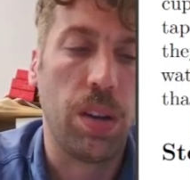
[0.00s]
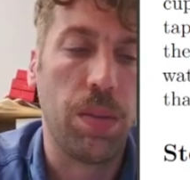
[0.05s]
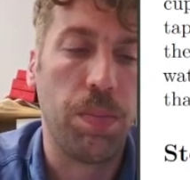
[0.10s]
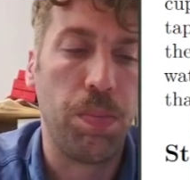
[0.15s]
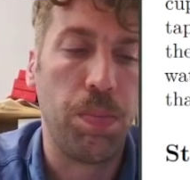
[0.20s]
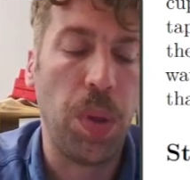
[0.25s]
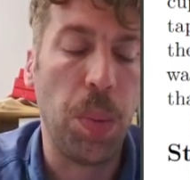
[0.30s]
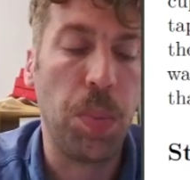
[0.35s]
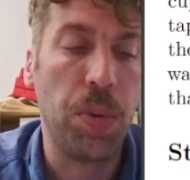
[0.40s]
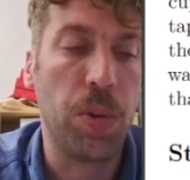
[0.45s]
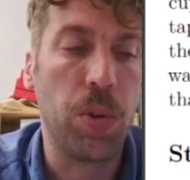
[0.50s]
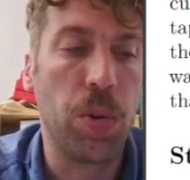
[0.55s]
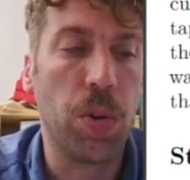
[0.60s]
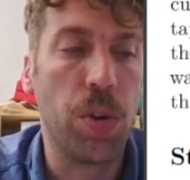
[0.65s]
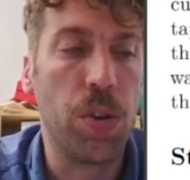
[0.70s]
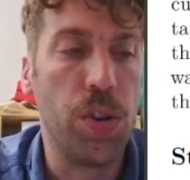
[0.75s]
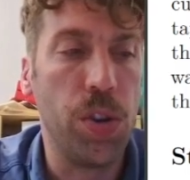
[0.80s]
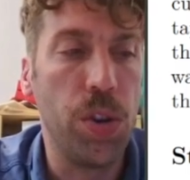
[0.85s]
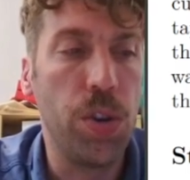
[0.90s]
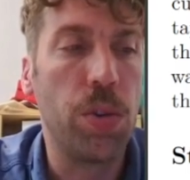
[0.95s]
people who are
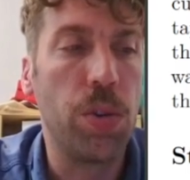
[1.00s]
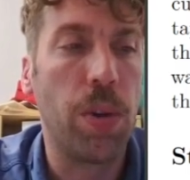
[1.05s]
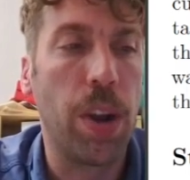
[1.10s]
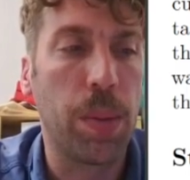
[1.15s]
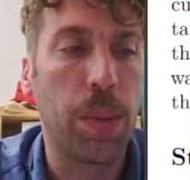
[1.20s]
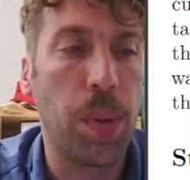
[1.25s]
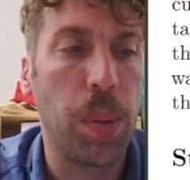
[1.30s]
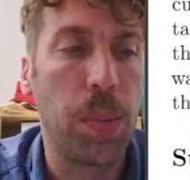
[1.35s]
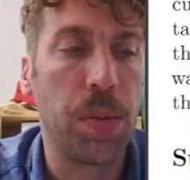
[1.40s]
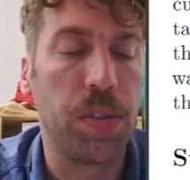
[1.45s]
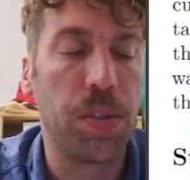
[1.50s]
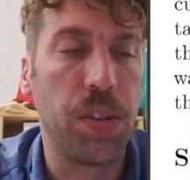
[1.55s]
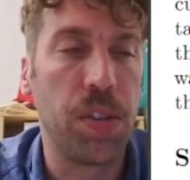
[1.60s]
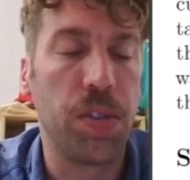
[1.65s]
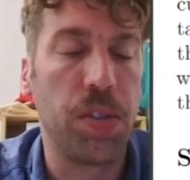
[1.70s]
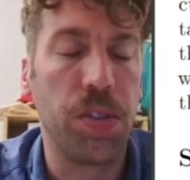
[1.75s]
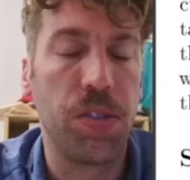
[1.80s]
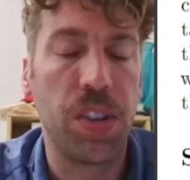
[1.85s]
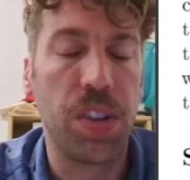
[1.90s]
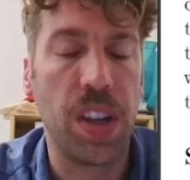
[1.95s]
new to rock, paper,
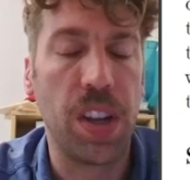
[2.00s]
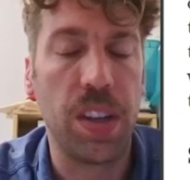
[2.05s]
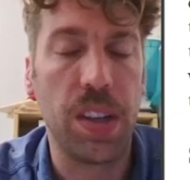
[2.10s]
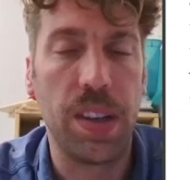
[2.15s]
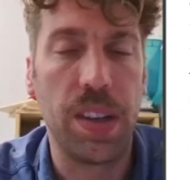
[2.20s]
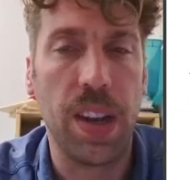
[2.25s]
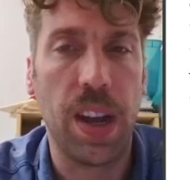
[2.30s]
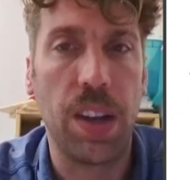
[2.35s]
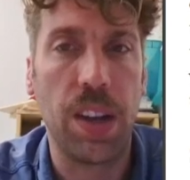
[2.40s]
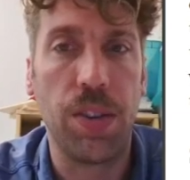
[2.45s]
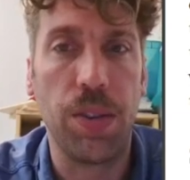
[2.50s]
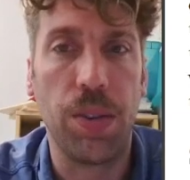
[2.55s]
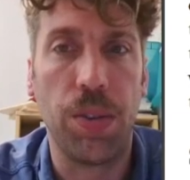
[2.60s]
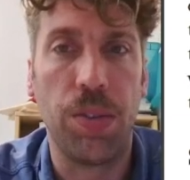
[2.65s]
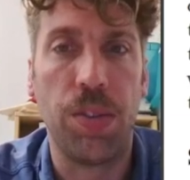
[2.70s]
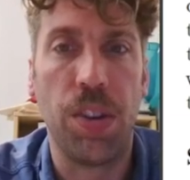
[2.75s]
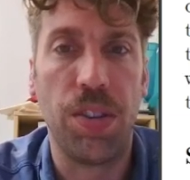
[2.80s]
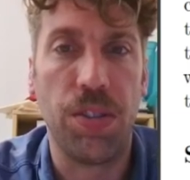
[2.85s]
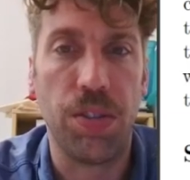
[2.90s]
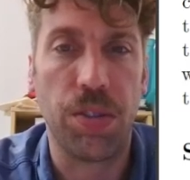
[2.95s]
scissors tend to not do
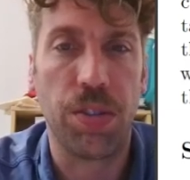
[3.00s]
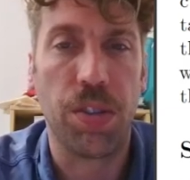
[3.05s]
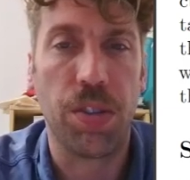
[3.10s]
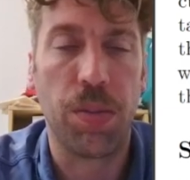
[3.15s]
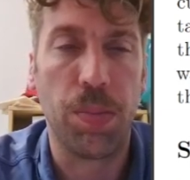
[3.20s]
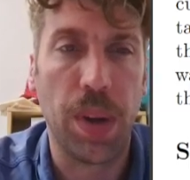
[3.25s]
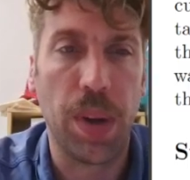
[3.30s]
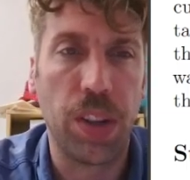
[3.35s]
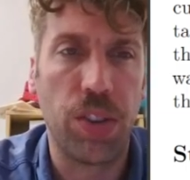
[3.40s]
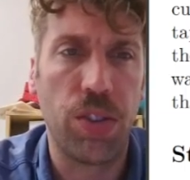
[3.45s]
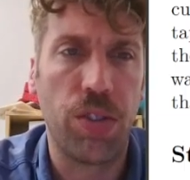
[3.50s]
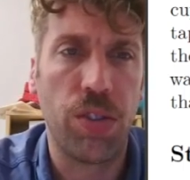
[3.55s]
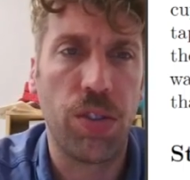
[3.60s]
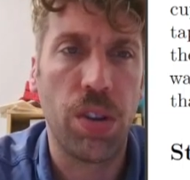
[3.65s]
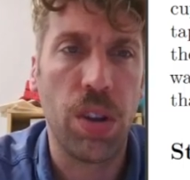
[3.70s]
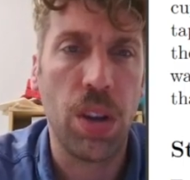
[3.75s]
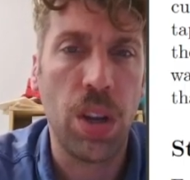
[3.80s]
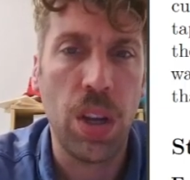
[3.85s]
scissors as much.